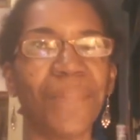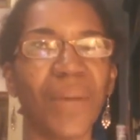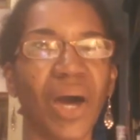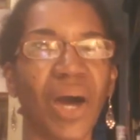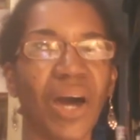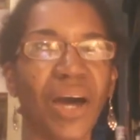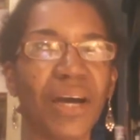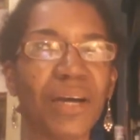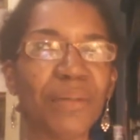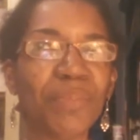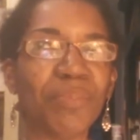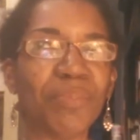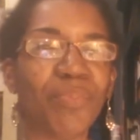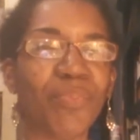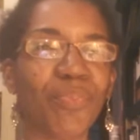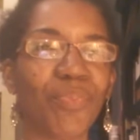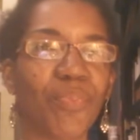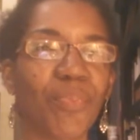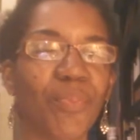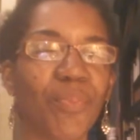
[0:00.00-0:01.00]
Um,
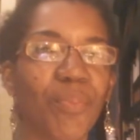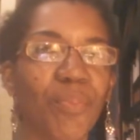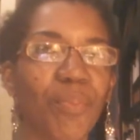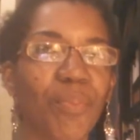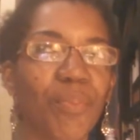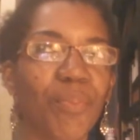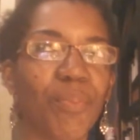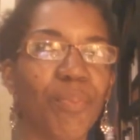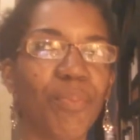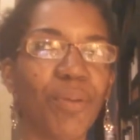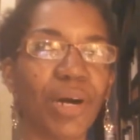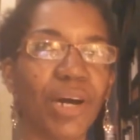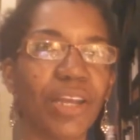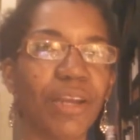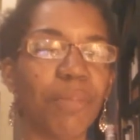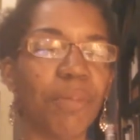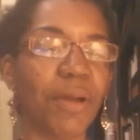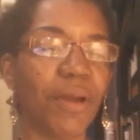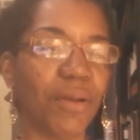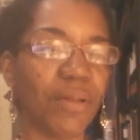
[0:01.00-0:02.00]
But
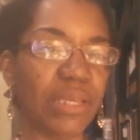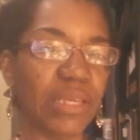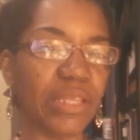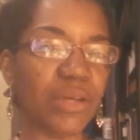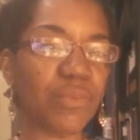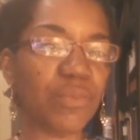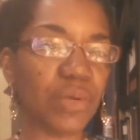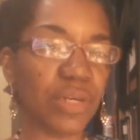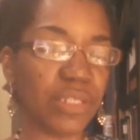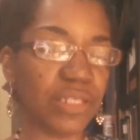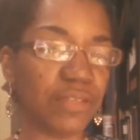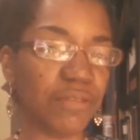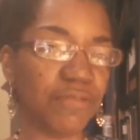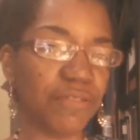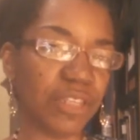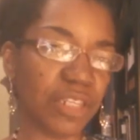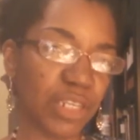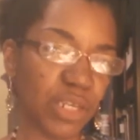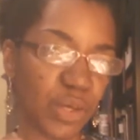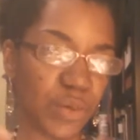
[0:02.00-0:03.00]
apparently there was a
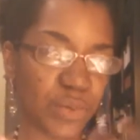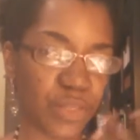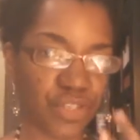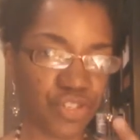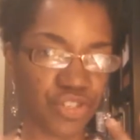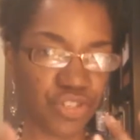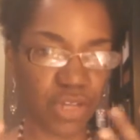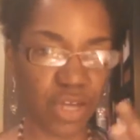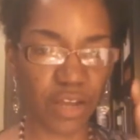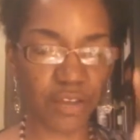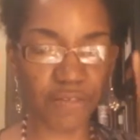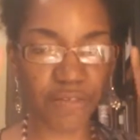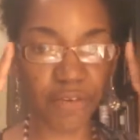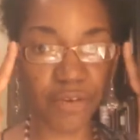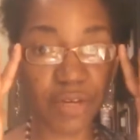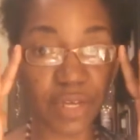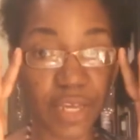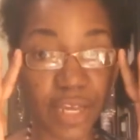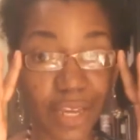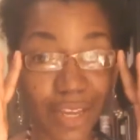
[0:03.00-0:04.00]
video that she got
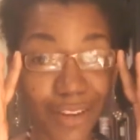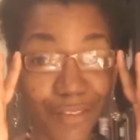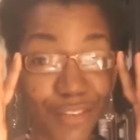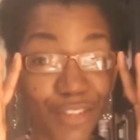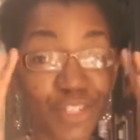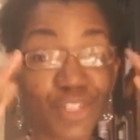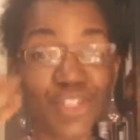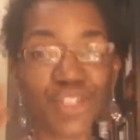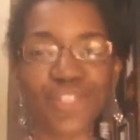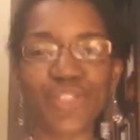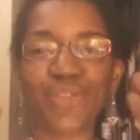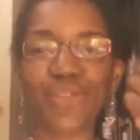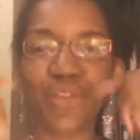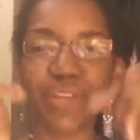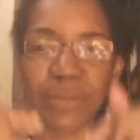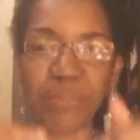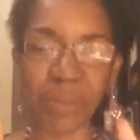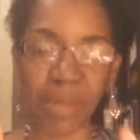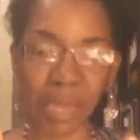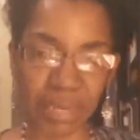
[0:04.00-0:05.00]
very negative and she took
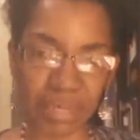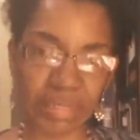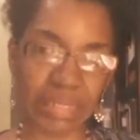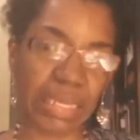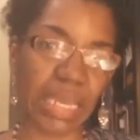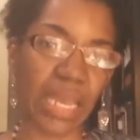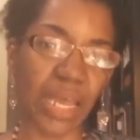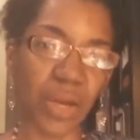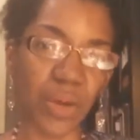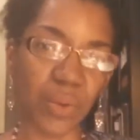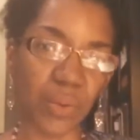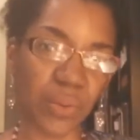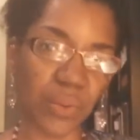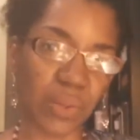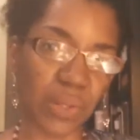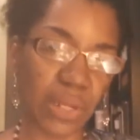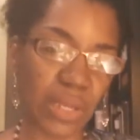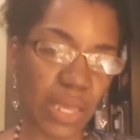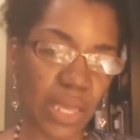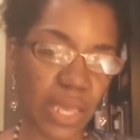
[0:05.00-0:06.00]
it back down.
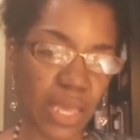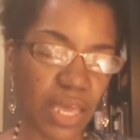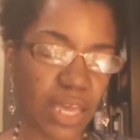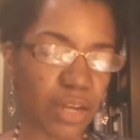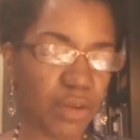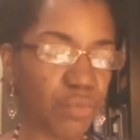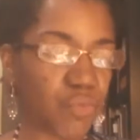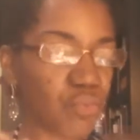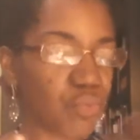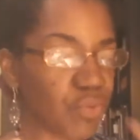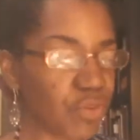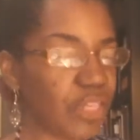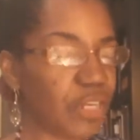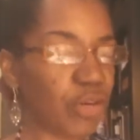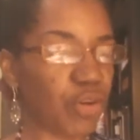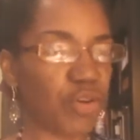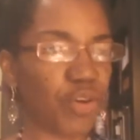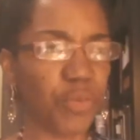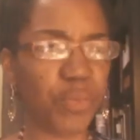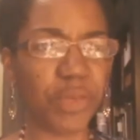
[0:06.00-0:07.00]
And it really
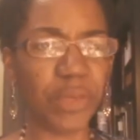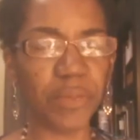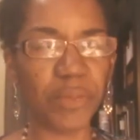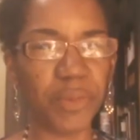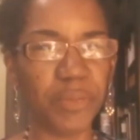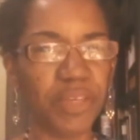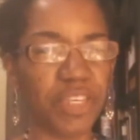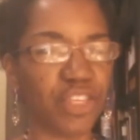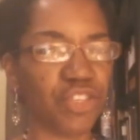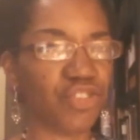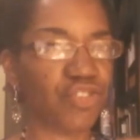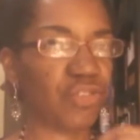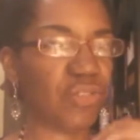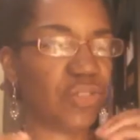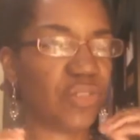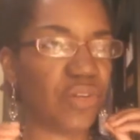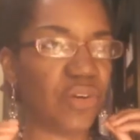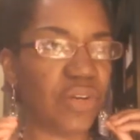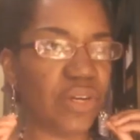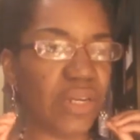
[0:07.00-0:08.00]
hurt people because she
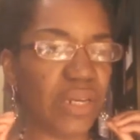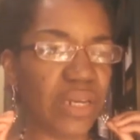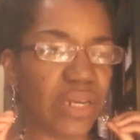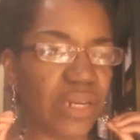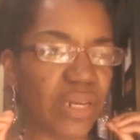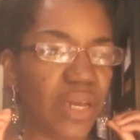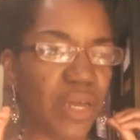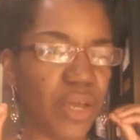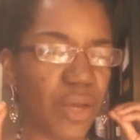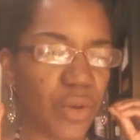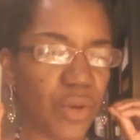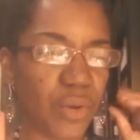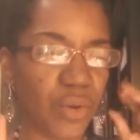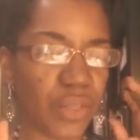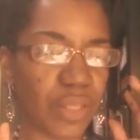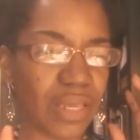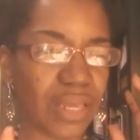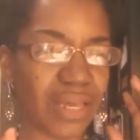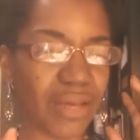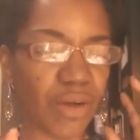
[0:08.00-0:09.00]
started
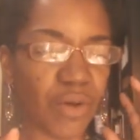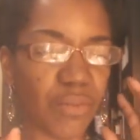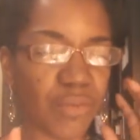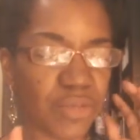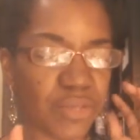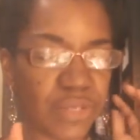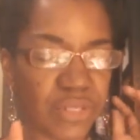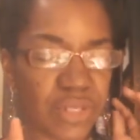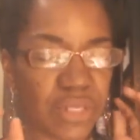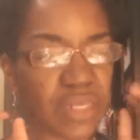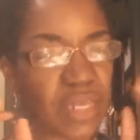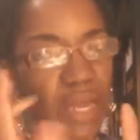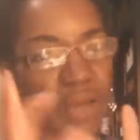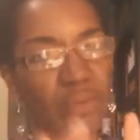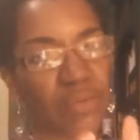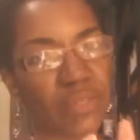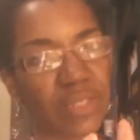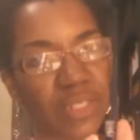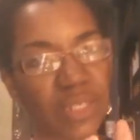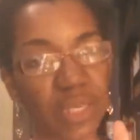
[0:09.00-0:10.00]
like almost
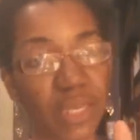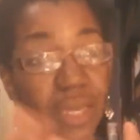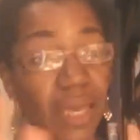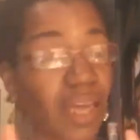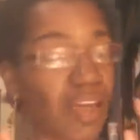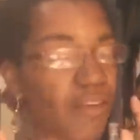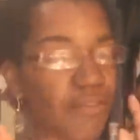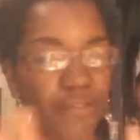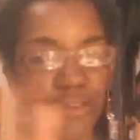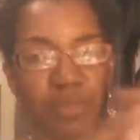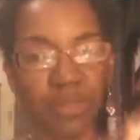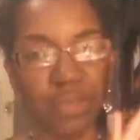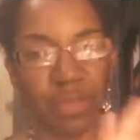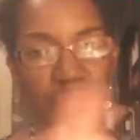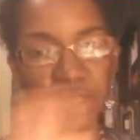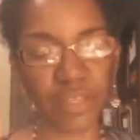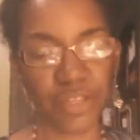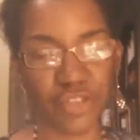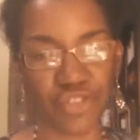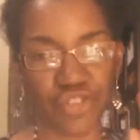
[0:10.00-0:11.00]
denouncing
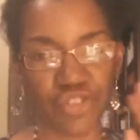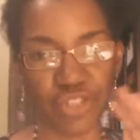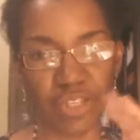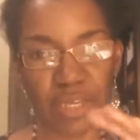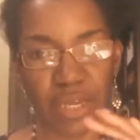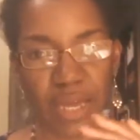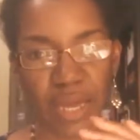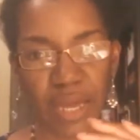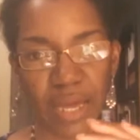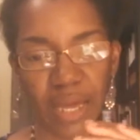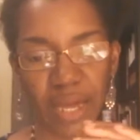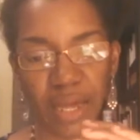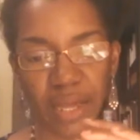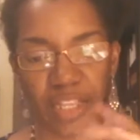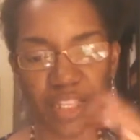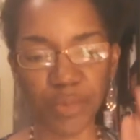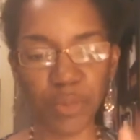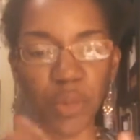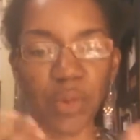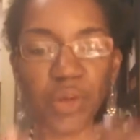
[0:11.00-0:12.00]
everything that she
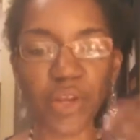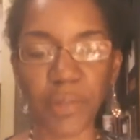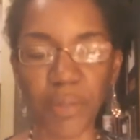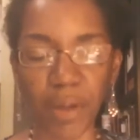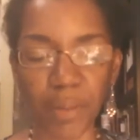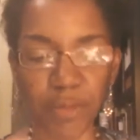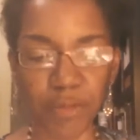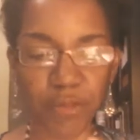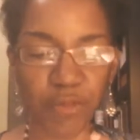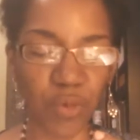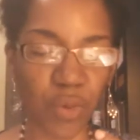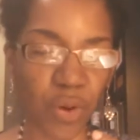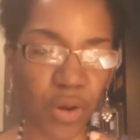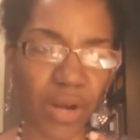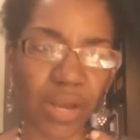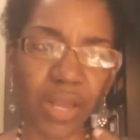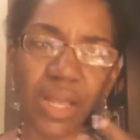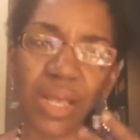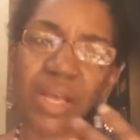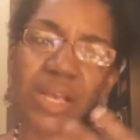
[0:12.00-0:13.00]
had spoken about before.
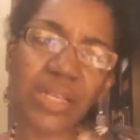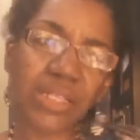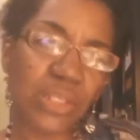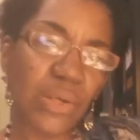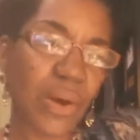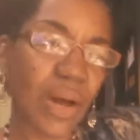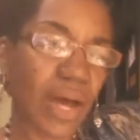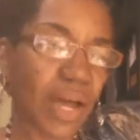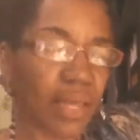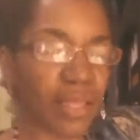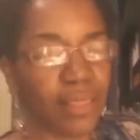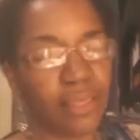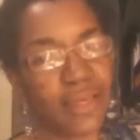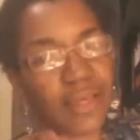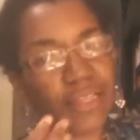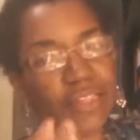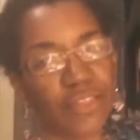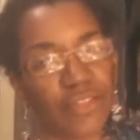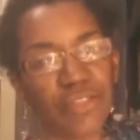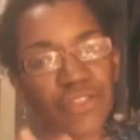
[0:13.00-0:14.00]
So I think
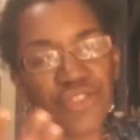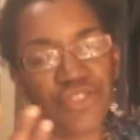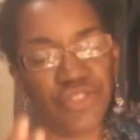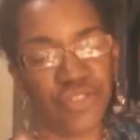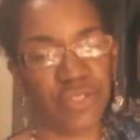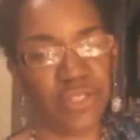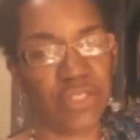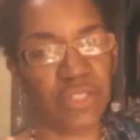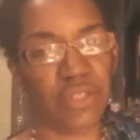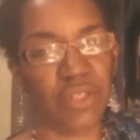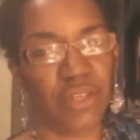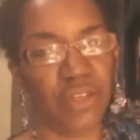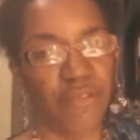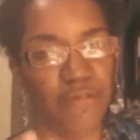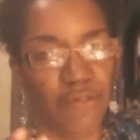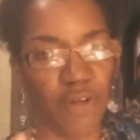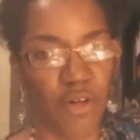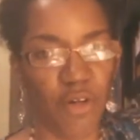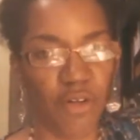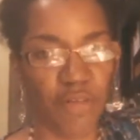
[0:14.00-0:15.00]
clearly she's still
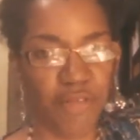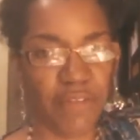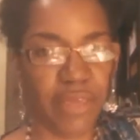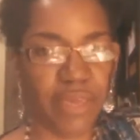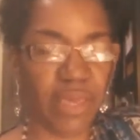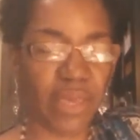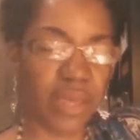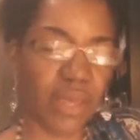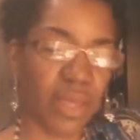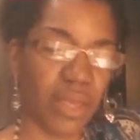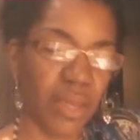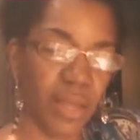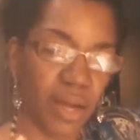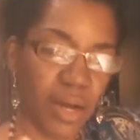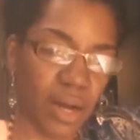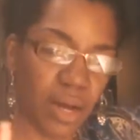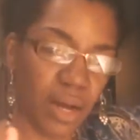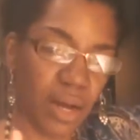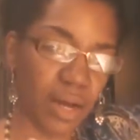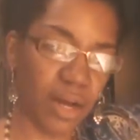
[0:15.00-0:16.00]
evolving.
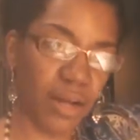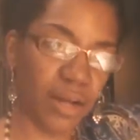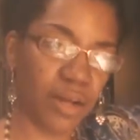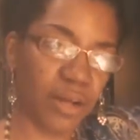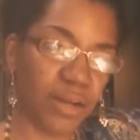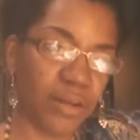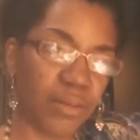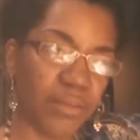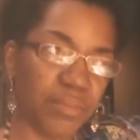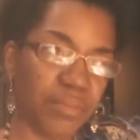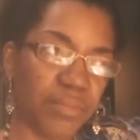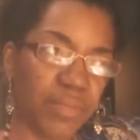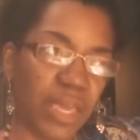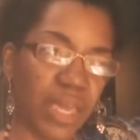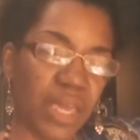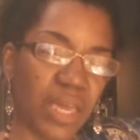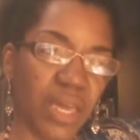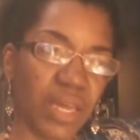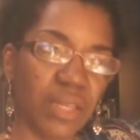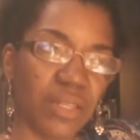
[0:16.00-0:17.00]
Um,
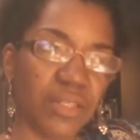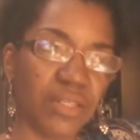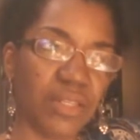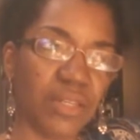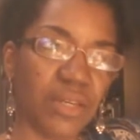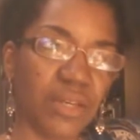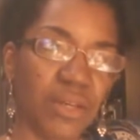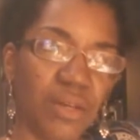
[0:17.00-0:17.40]
and